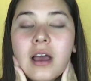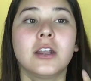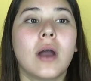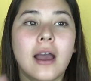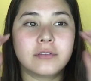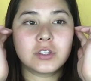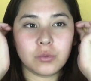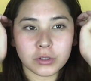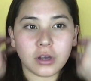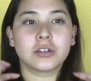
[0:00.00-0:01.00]
I don't have
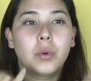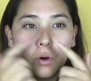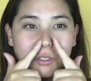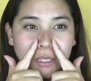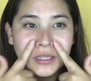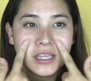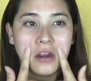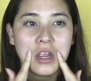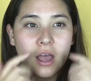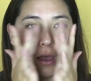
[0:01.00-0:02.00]
super large pores in this
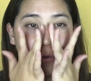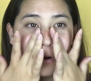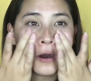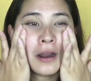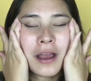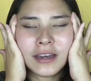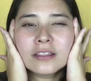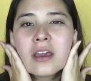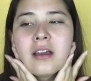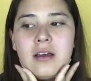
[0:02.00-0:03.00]
area or
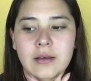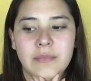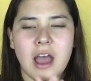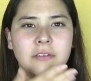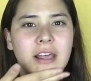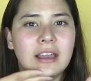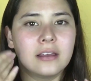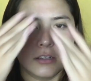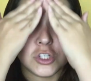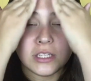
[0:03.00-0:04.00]
anything that I feel like
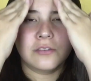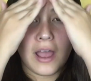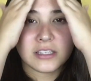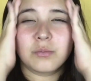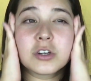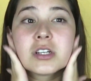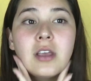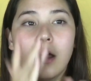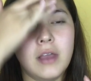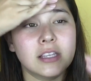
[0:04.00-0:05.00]
justifies the purchase
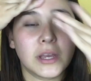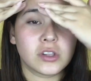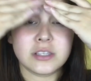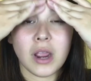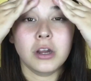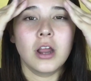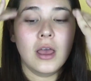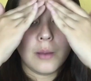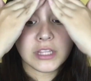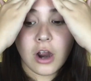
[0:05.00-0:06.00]
of a specialized primer.
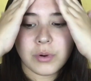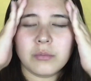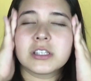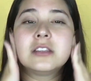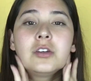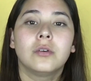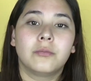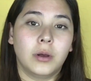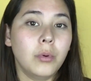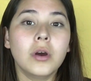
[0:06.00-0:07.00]
But there are primers that do
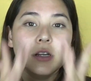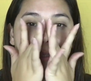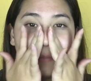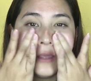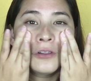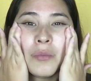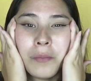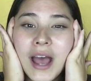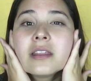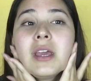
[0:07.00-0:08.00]
fill pores, they make you look more
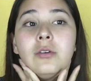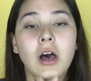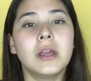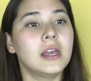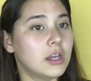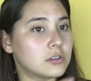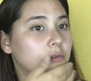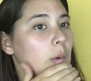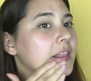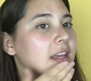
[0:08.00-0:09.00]
matte, they make you glowy. So if
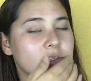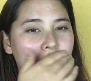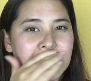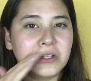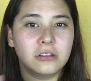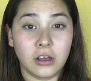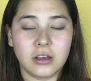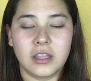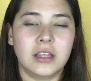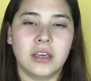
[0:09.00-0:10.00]
you want like a special
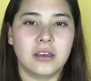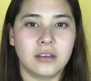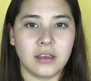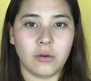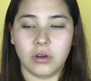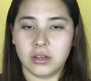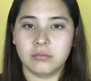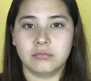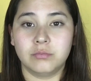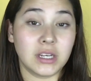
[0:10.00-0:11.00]
look, then I think it would
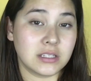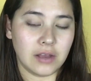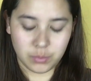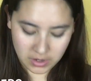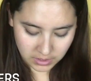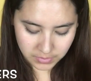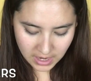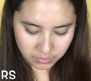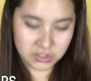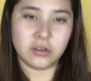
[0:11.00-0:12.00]
be nice to have a primer, but
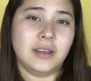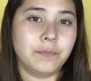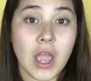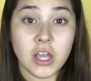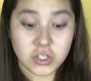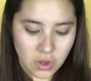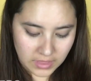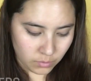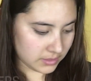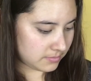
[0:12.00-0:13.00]
I personally just go
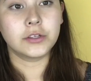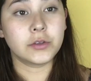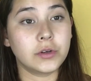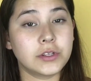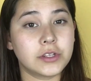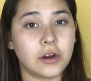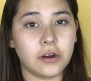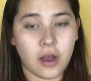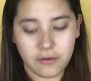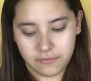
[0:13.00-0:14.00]
without one. So to
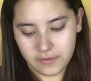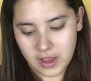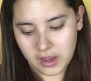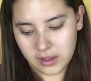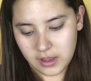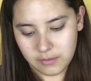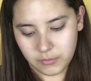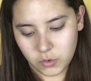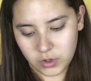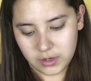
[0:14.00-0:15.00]
start off, I
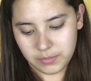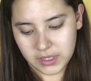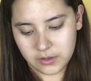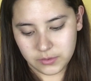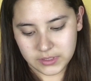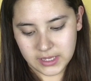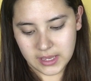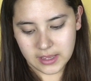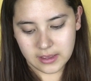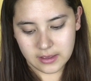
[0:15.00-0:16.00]
am going to be
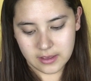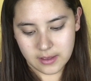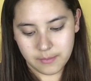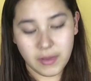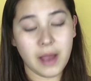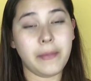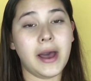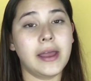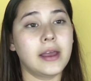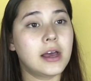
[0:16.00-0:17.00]
using Bye
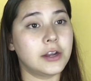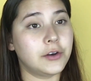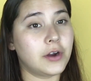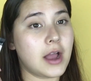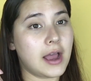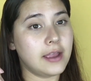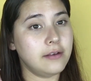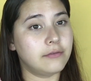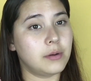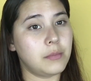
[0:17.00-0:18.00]
Bye Under
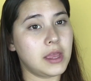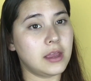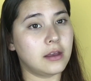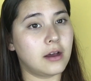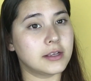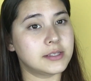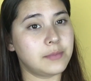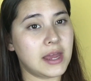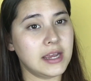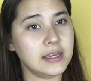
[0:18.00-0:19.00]
Eye from IT
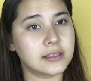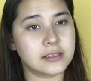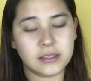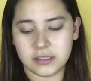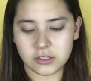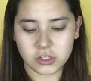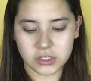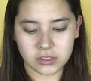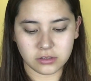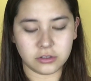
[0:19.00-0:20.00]
Cosmetics. This is
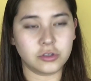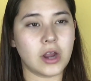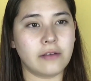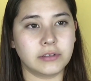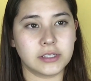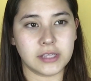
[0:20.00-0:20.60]
just a little travel